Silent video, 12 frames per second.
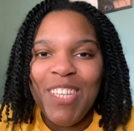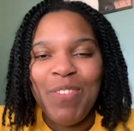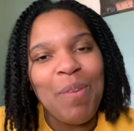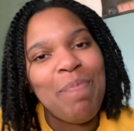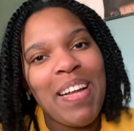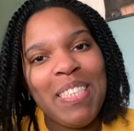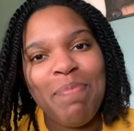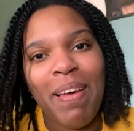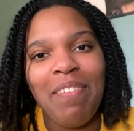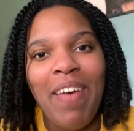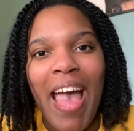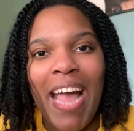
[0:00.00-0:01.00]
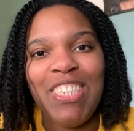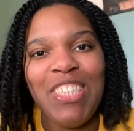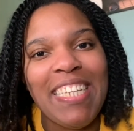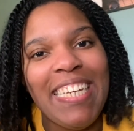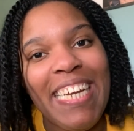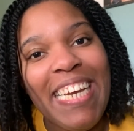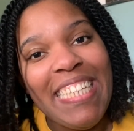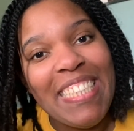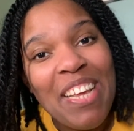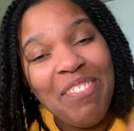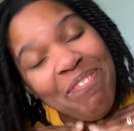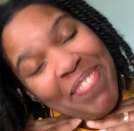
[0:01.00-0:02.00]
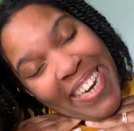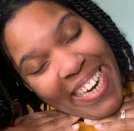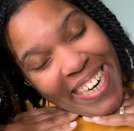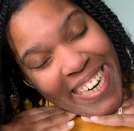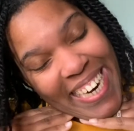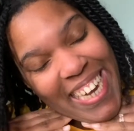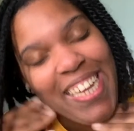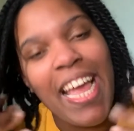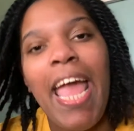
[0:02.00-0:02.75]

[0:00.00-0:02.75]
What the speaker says: welcome back to My Life Actually. It's me,